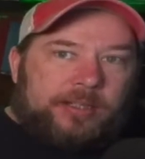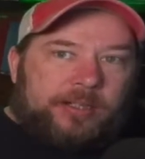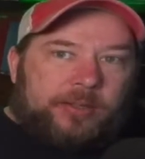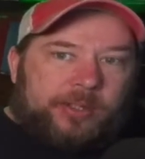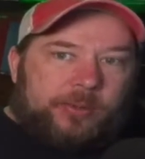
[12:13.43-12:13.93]

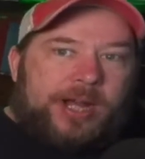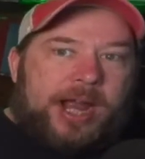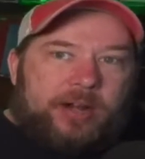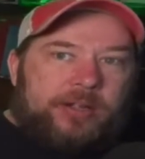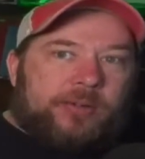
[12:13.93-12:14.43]
you know, you and
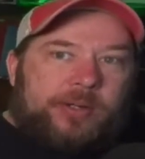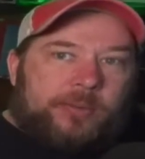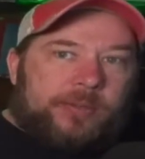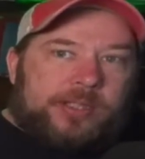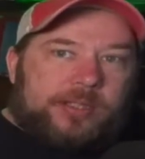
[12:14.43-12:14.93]
I are
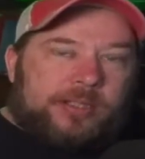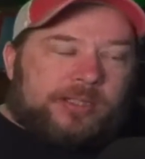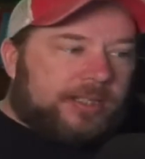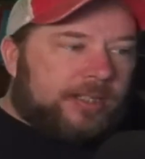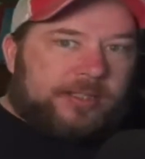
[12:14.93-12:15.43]
doing, which is
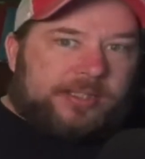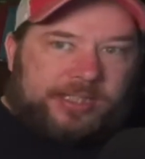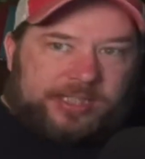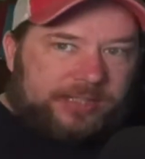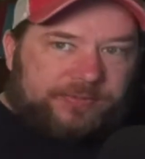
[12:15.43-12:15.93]
just uh,
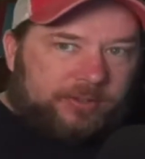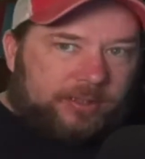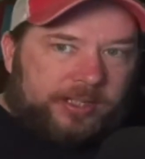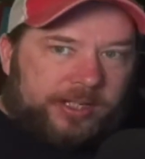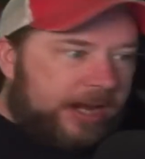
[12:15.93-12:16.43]

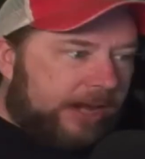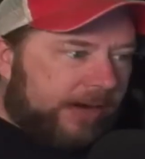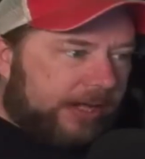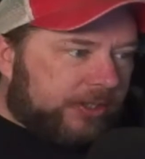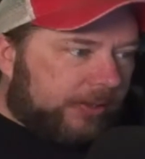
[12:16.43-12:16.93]
successful
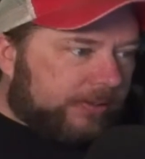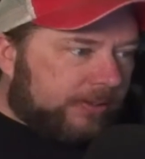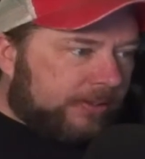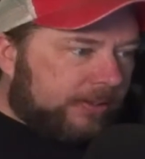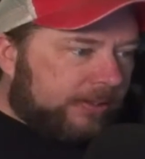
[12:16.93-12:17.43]
internet
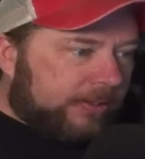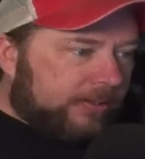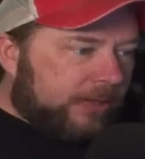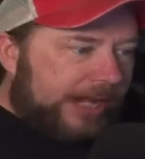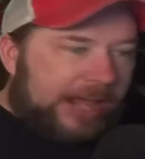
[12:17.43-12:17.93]
shows.
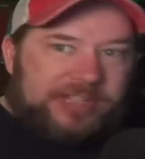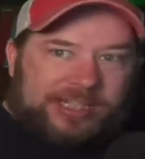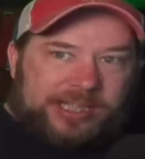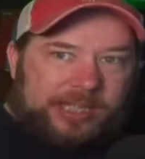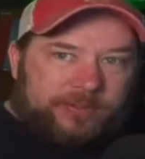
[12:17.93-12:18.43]
Yep. Trying to have
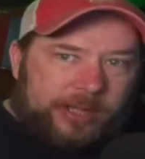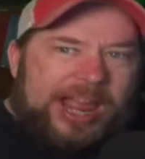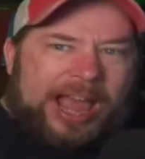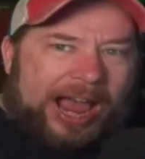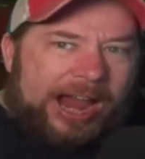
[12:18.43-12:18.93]

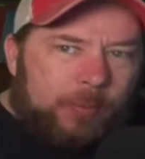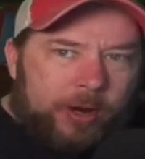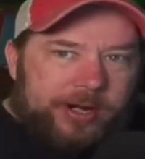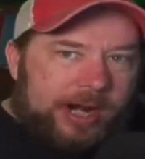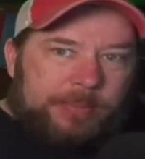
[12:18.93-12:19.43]
successful. I
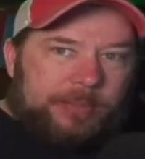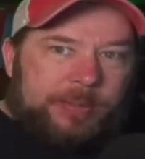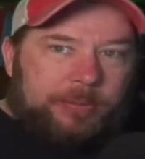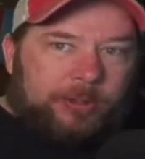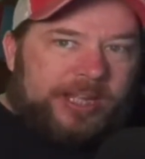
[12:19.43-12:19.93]
wonder how many
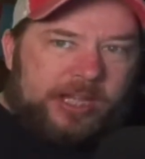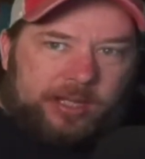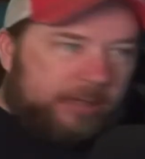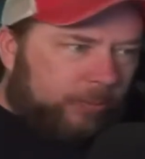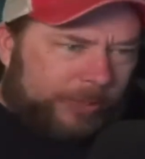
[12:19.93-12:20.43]
people
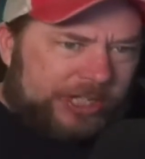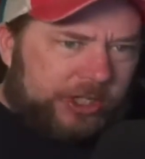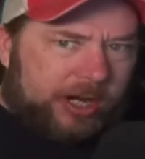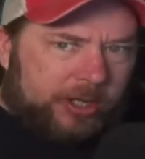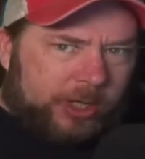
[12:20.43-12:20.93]
in the
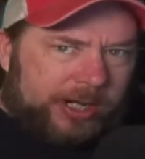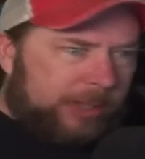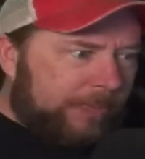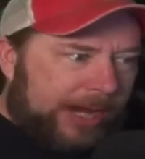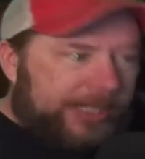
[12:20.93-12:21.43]
region are trying
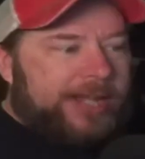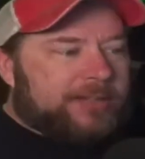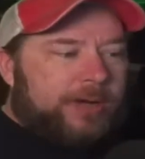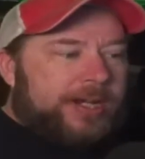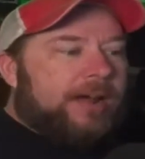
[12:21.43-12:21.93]
to do
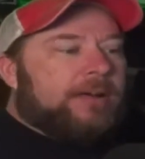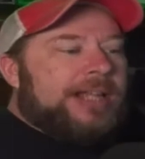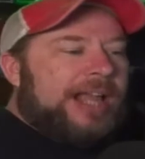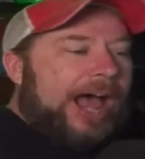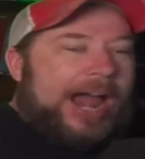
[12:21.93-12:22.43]
podcasts right now.
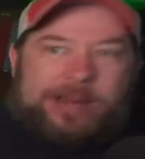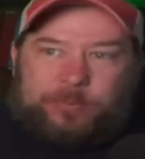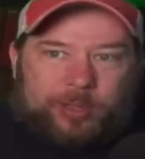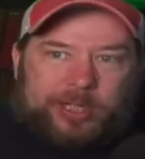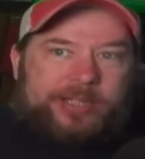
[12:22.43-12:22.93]

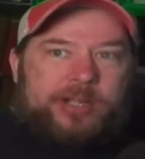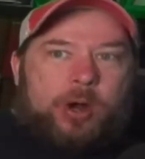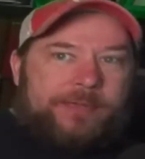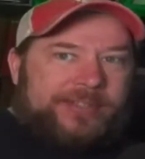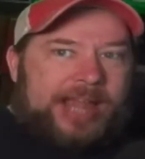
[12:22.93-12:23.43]
I really
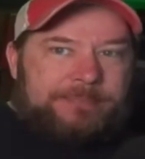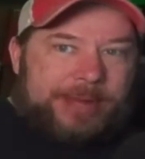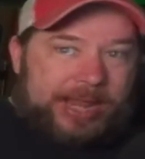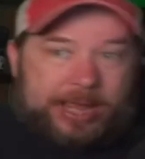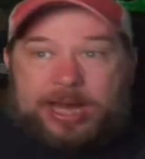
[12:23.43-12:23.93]
know off the top of
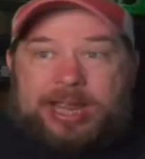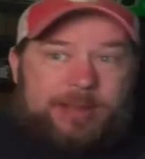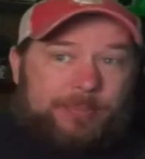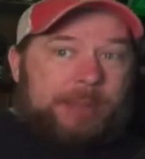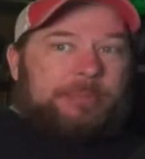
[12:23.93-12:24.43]
my head,
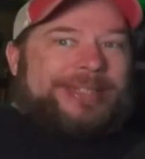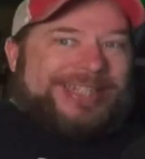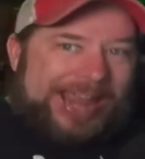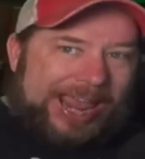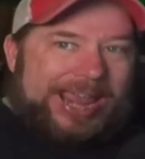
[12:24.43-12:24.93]

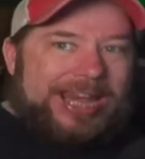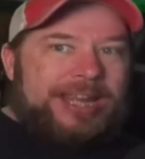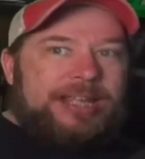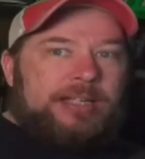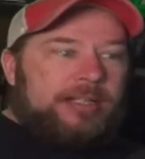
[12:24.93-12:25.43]
probably
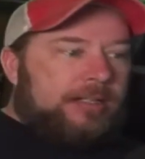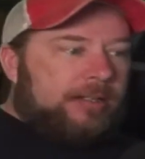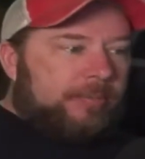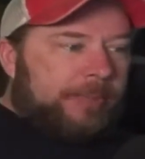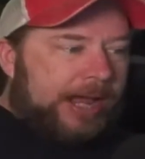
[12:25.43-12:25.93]
10
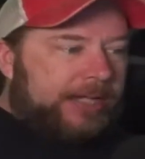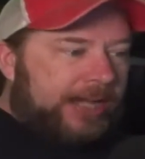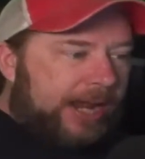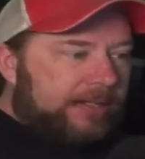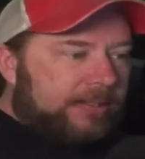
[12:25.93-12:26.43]

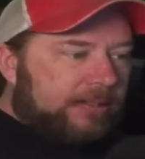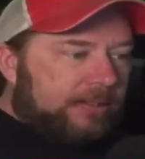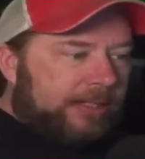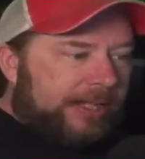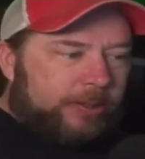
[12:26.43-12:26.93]
podcasts.
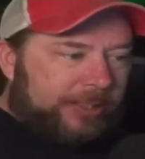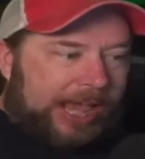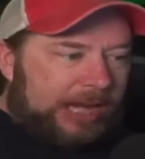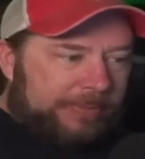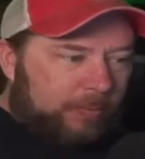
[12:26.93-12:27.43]
And there's
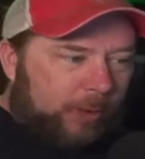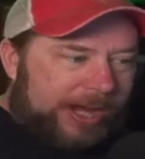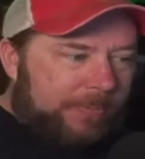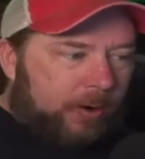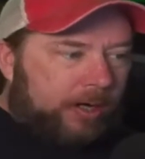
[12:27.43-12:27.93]
got to be
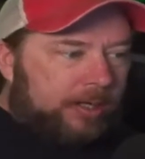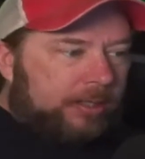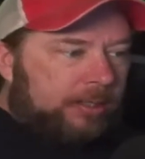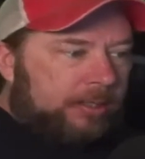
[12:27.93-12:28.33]
way more